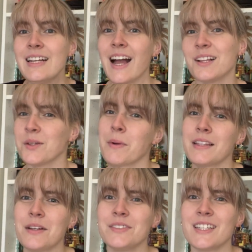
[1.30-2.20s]
Hello my
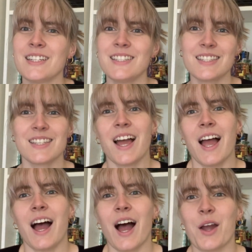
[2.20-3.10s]
lovelies,
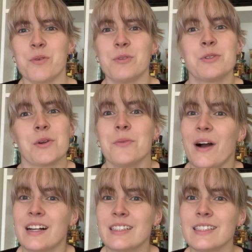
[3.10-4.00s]
I hope you're doing
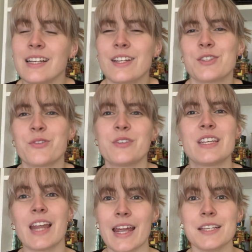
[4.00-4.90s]
well. So for
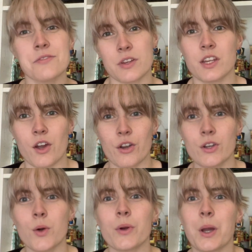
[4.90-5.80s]
today's
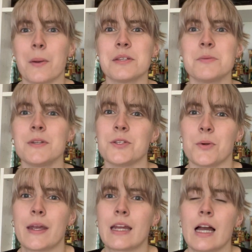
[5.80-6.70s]
video, we're going to be
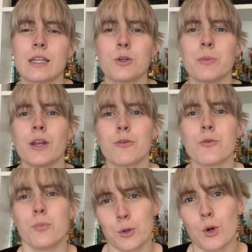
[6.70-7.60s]
doing a little bit of a
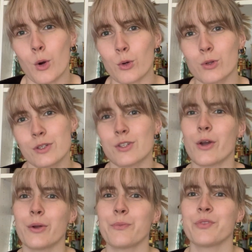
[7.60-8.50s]
book haul.
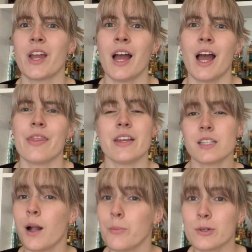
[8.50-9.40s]
So these
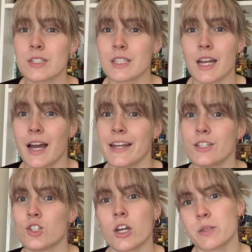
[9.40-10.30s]
aren't books that I
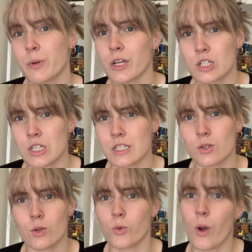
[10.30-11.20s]
just purchased
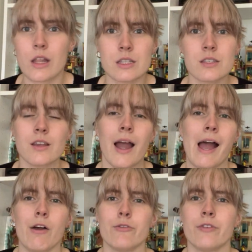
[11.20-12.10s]
all at once. I
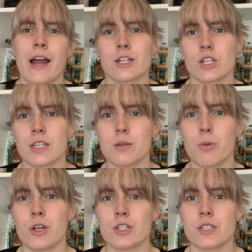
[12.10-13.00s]
have actually
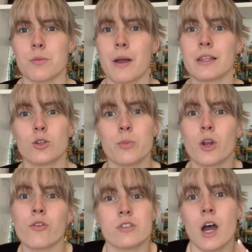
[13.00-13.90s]
purchased them a little bit
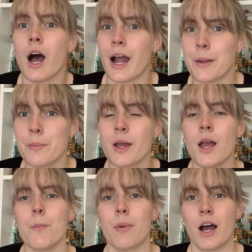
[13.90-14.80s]
over time,
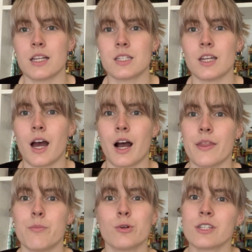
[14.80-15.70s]
but
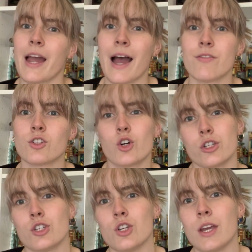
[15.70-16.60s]
they're books I haven't
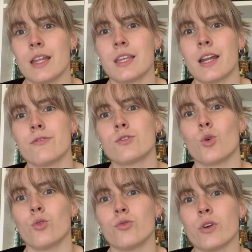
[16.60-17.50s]
gone to yet that I've
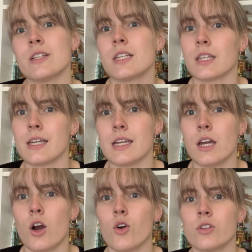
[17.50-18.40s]
sort of recently,
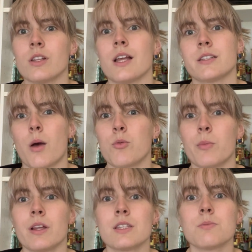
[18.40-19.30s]
or in the last couple
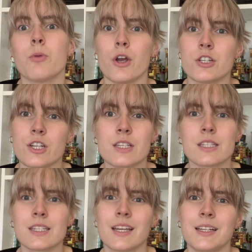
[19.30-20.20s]
months,
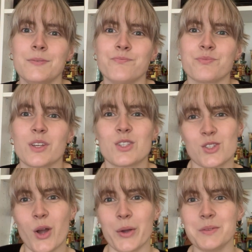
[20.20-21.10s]
purchased.
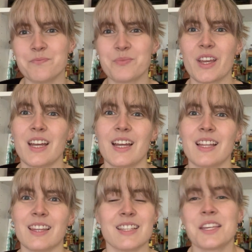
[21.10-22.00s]
So
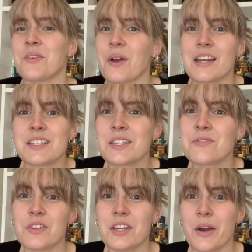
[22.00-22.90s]
let's get right into the
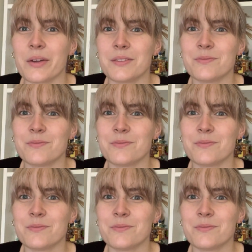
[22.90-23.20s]
video.